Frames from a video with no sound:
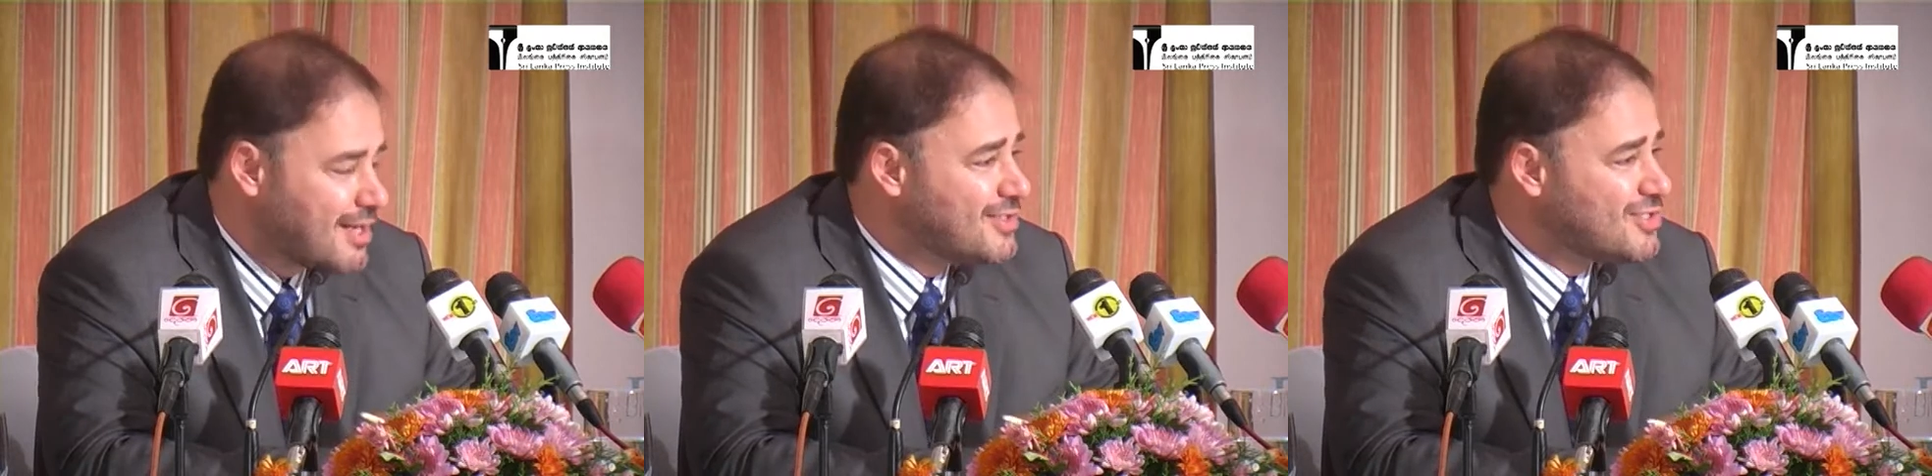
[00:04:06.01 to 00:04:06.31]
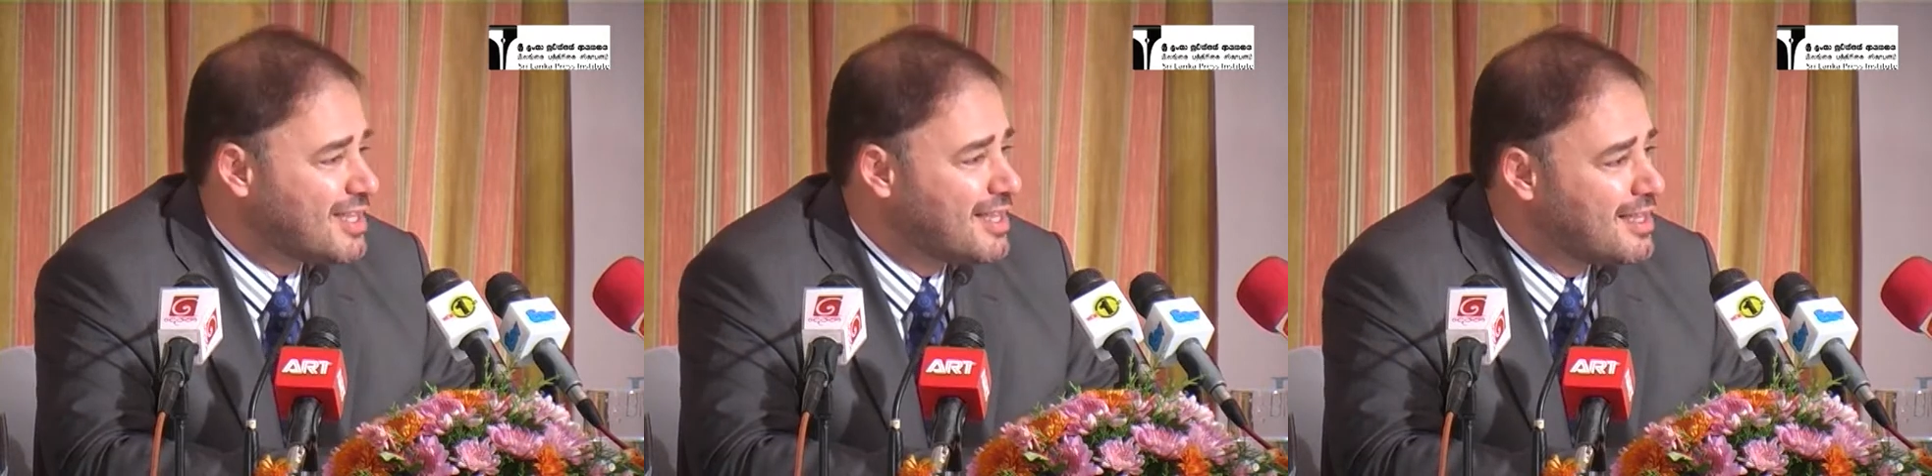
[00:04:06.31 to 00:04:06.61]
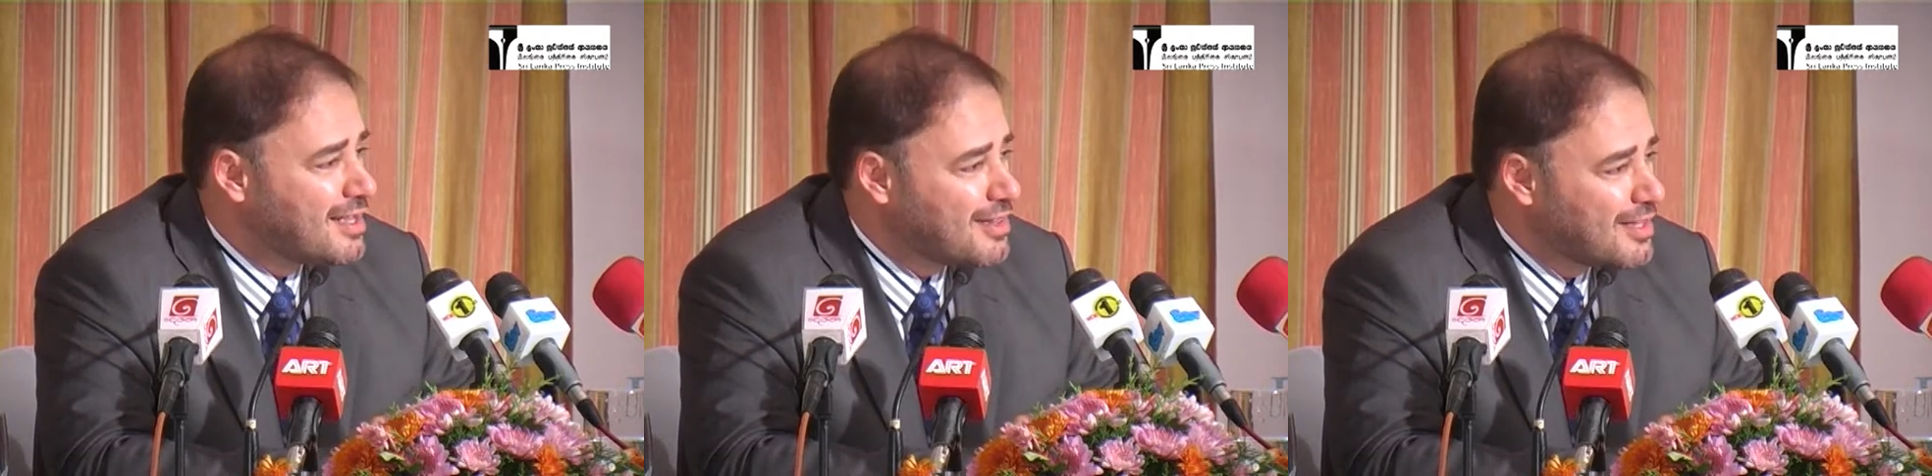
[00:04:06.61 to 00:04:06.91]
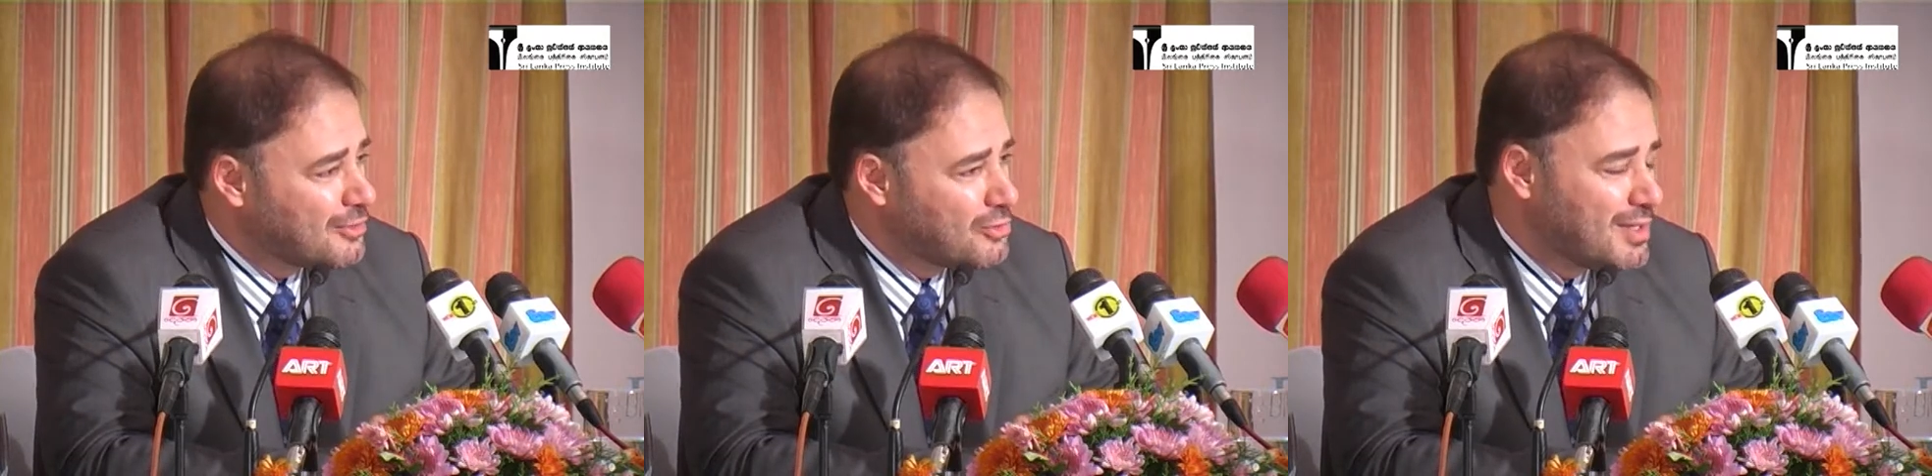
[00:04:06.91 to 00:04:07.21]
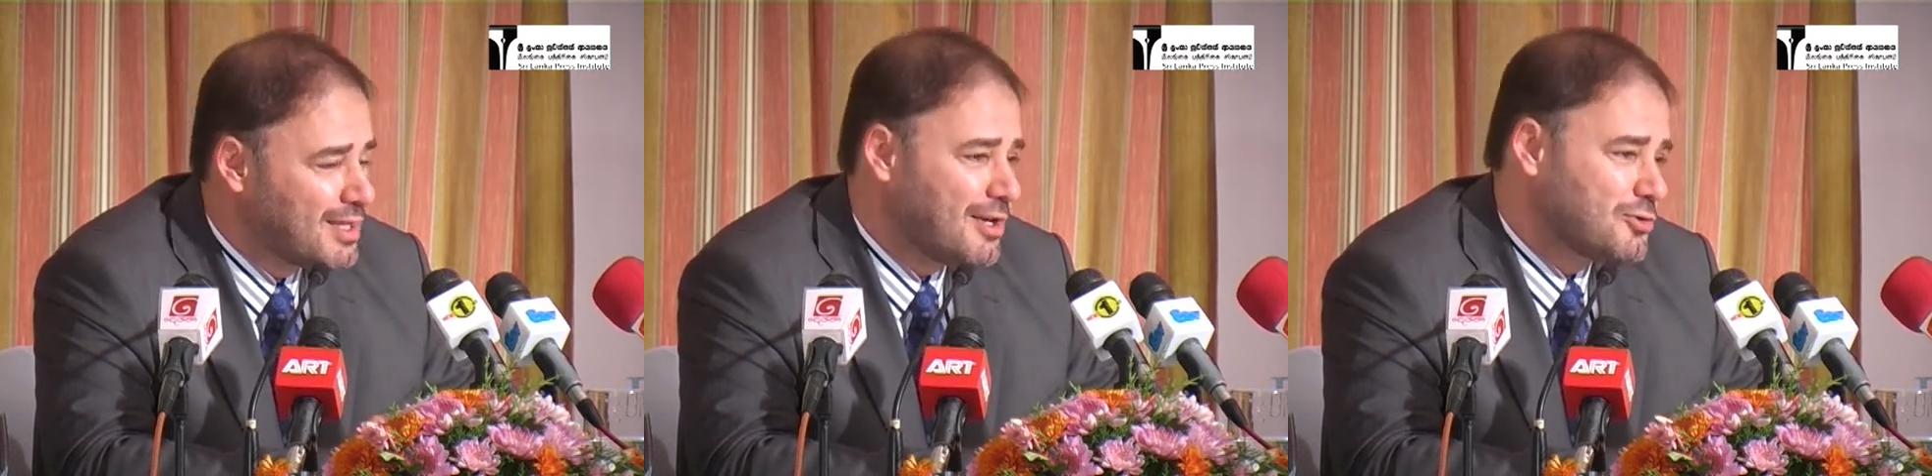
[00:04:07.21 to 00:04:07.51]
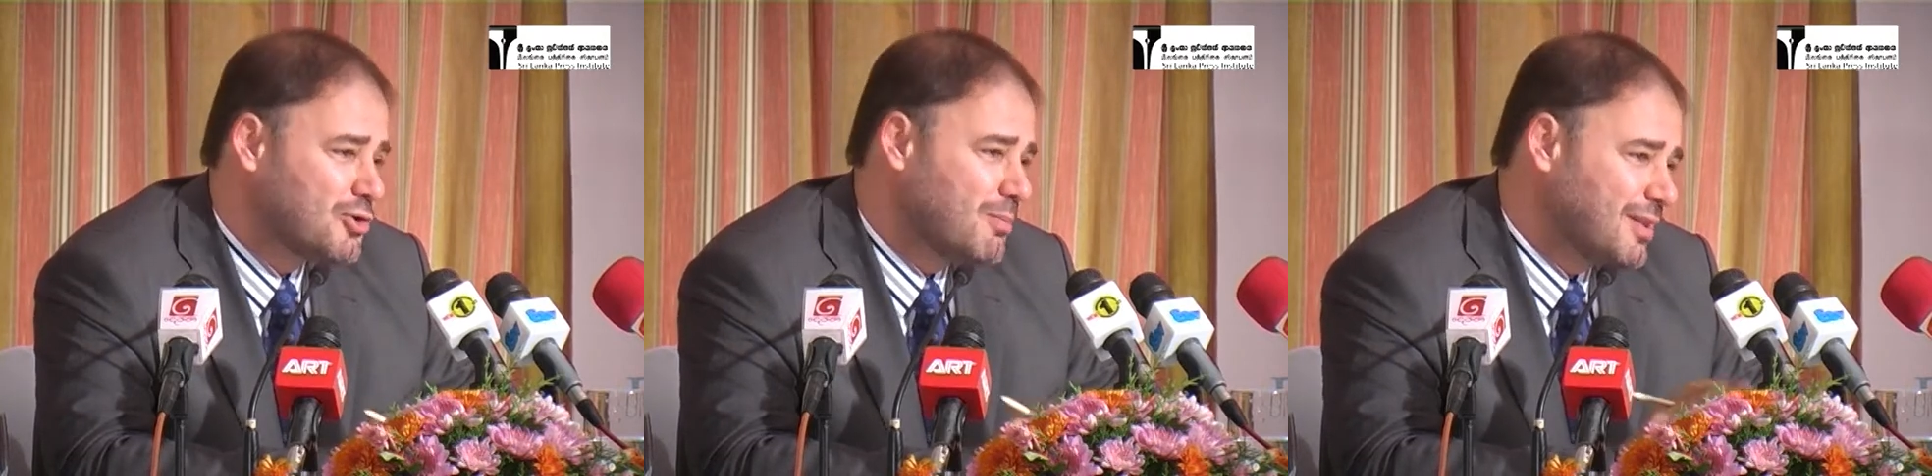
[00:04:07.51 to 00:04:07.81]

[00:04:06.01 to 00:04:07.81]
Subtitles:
is there and they're doing their job,